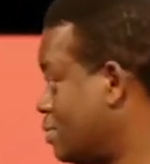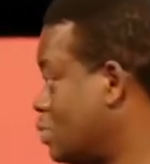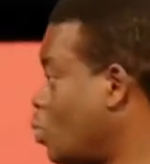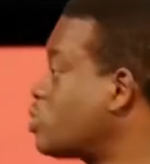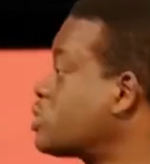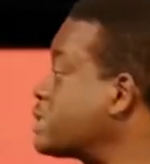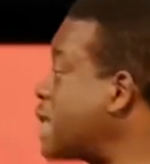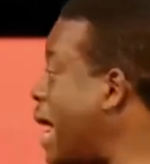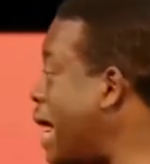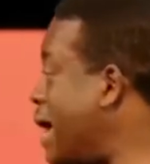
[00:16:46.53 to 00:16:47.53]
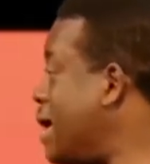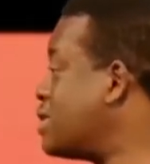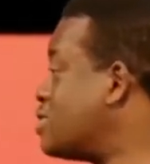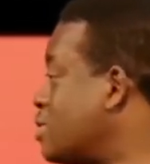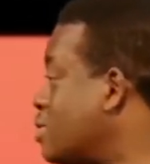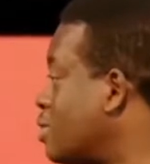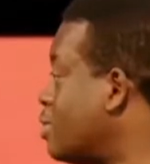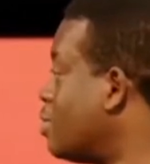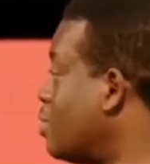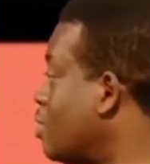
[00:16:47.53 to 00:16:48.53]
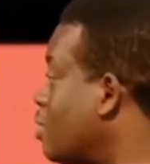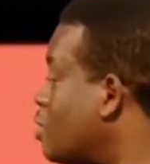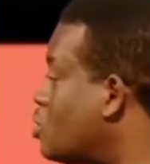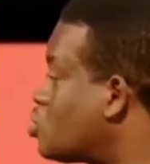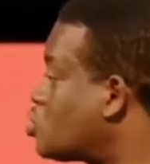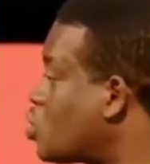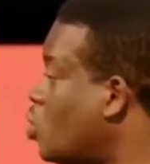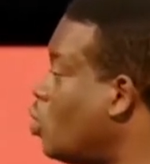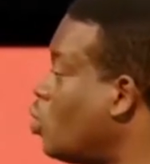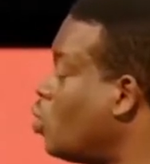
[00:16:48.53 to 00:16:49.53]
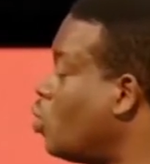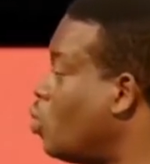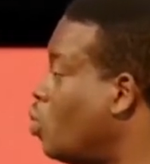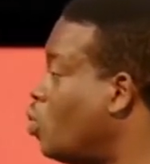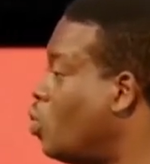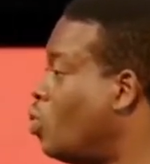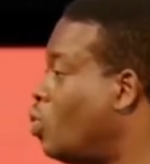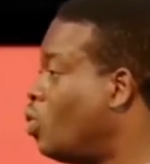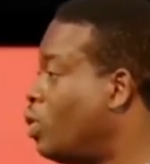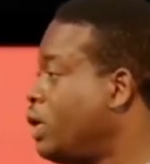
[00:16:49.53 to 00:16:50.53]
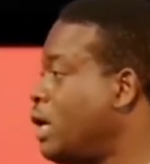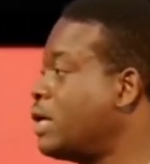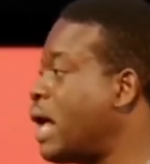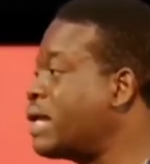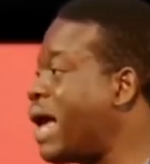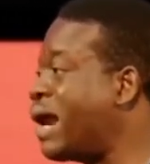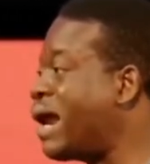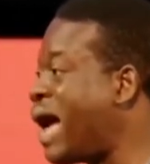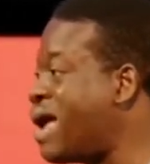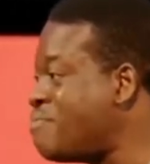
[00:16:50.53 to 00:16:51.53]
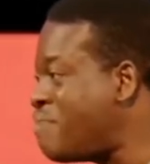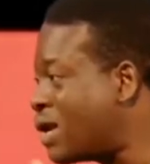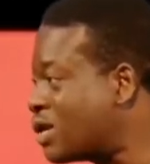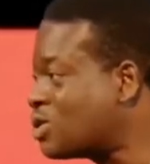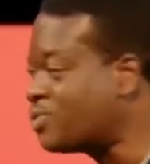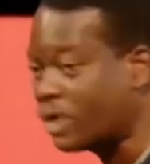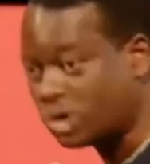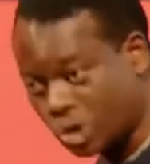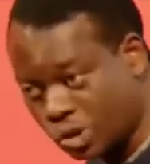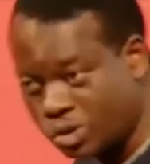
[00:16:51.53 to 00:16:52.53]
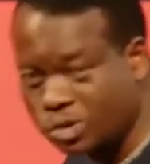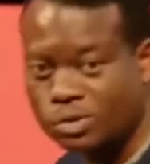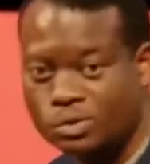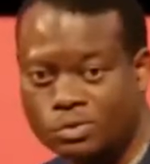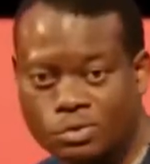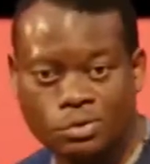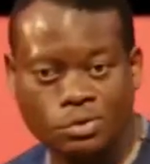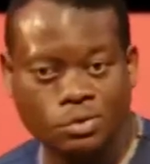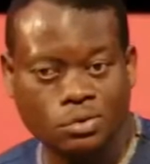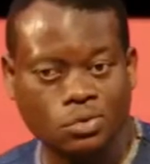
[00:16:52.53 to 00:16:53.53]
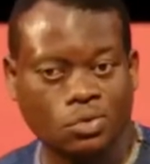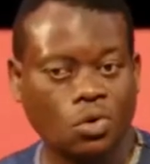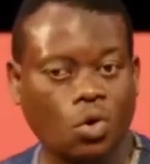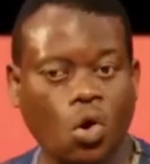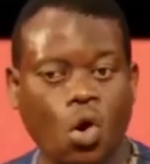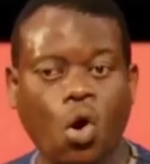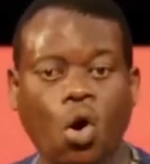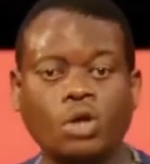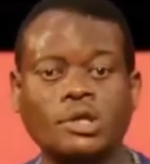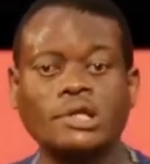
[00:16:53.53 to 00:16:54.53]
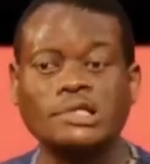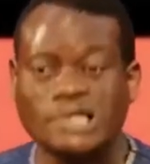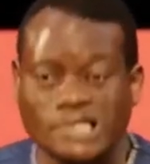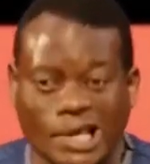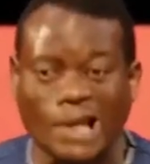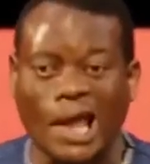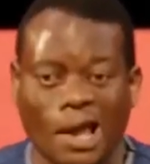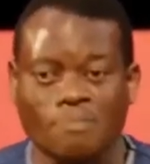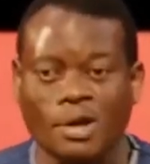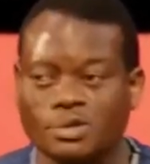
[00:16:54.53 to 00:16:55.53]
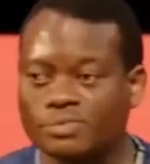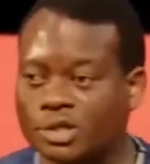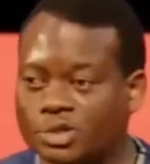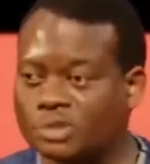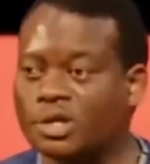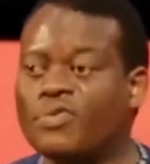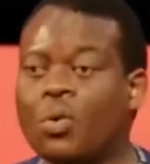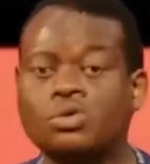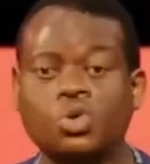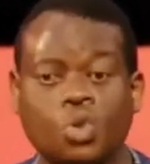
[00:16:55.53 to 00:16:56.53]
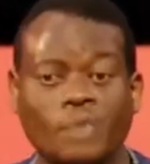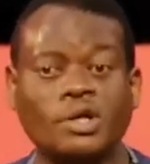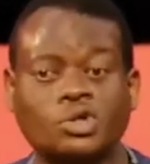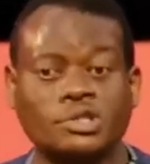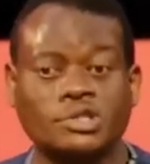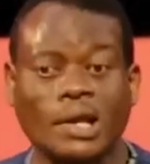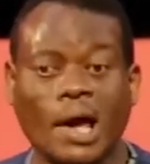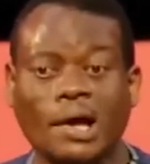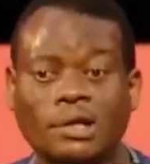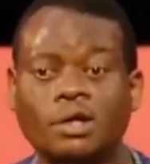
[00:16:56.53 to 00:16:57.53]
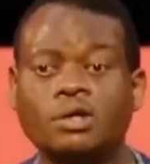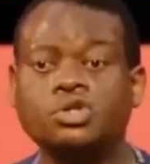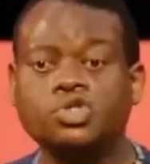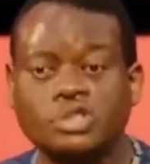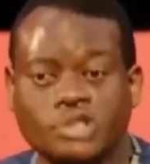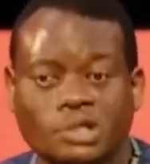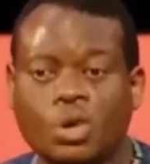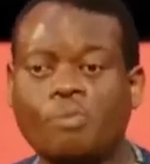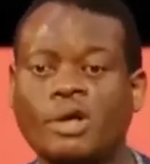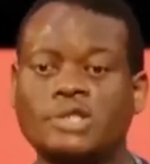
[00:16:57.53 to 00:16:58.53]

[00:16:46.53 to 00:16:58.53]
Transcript: was tied to either the alignment of the church or the disalignment of the church. If you want to know if the church is aligned, just check the woman's